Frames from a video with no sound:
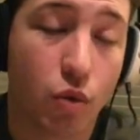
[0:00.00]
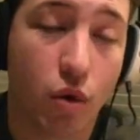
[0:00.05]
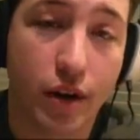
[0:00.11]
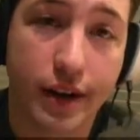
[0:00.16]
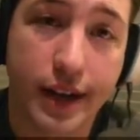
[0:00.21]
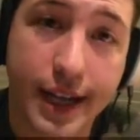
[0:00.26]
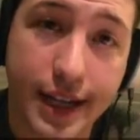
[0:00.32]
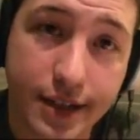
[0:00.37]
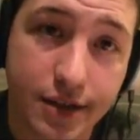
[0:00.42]

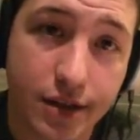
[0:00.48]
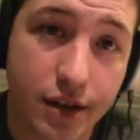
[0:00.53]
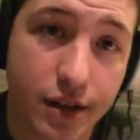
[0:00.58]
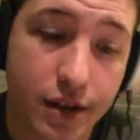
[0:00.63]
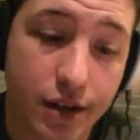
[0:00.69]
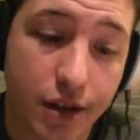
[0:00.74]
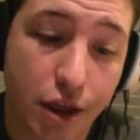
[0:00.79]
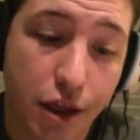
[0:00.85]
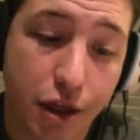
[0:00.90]
one is
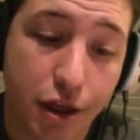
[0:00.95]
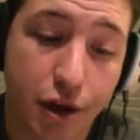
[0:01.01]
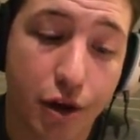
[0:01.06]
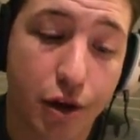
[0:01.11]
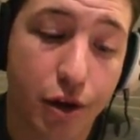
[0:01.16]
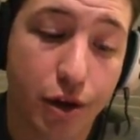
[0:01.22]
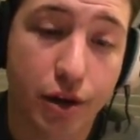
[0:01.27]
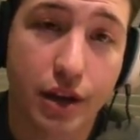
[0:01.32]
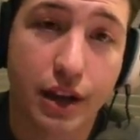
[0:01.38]
the
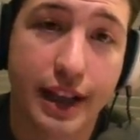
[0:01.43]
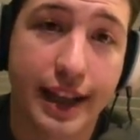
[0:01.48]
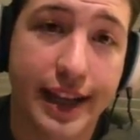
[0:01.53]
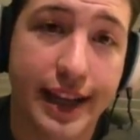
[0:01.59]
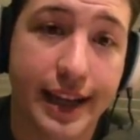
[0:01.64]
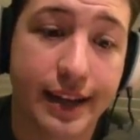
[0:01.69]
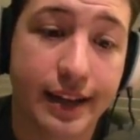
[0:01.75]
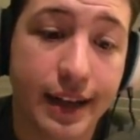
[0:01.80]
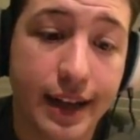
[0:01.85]
3rd
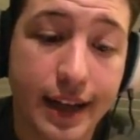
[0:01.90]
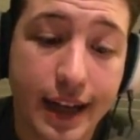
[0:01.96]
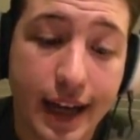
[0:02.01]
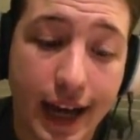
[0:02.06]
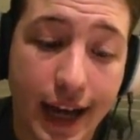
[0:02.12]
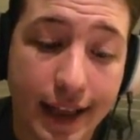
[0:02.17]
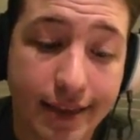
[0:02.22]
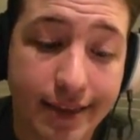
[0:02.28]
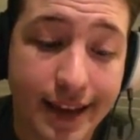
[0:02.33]
lane,
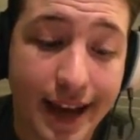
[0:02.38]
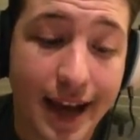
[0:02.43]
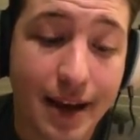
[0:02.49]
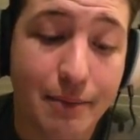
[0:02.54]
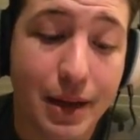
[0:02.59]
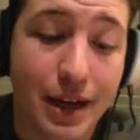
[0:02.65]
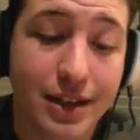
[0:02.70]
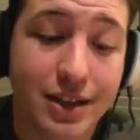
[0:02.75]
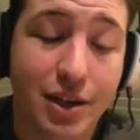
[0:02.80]
and
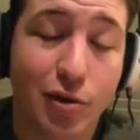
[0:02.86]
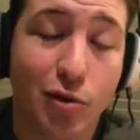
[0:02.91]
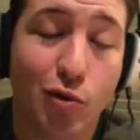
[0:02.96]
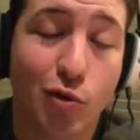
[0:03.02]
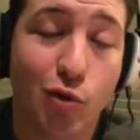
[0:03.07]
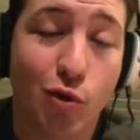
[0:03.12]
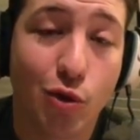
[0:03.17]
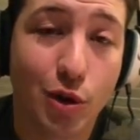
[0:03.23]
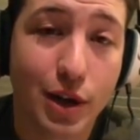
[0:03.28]
that makes it
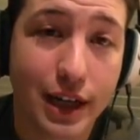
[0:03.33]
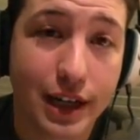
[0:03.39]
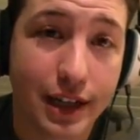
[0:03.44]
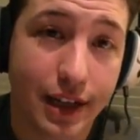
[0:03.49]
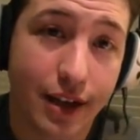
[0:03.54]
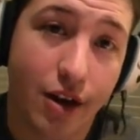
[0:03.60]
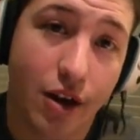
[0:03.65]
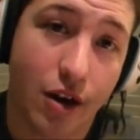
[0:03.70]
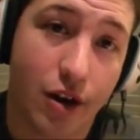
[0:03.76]

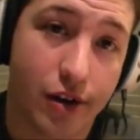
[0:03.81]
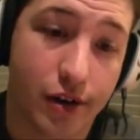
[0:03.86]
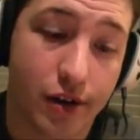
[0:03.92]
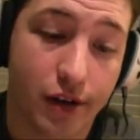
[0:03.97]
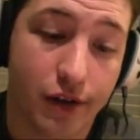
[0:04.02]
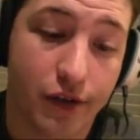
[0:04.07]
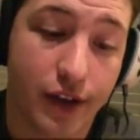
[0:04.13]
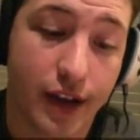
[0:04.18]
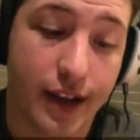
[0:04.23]
really hard to
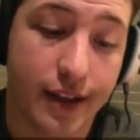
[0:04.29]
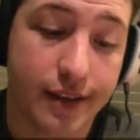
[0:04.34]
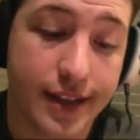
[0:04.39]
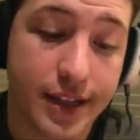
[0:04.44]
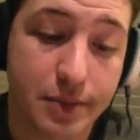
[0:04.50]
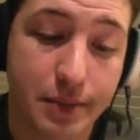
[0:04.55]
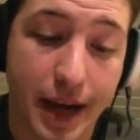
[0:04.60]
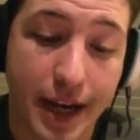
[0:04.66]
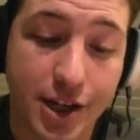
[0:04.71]
defend.
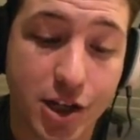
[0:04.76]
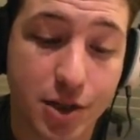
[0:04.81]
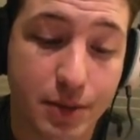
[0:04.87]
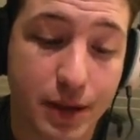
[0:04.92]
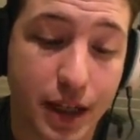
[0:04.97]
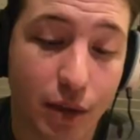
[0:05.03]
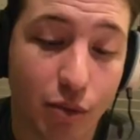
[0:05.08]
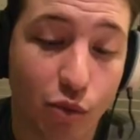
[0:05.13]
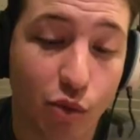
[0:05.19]
These matches
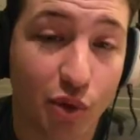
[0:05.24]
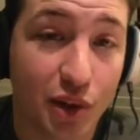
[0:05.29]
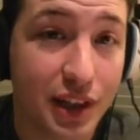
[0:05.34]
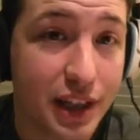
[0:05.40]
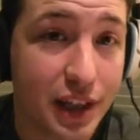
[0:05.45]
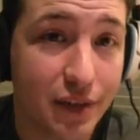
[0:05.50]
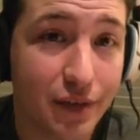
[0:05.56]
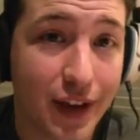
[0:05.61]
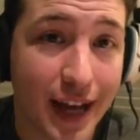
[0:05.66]
become
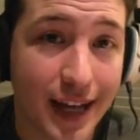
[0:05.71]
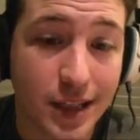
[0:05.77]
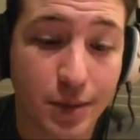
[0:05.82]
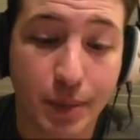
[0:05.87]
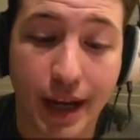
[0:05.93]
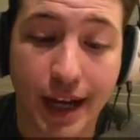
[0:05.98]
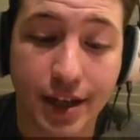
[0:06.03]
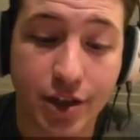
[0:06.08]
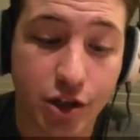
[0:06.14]
really
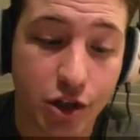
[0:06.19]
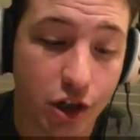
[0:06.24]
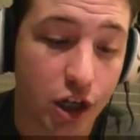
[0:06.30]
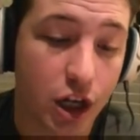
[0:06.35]
fast paced. You're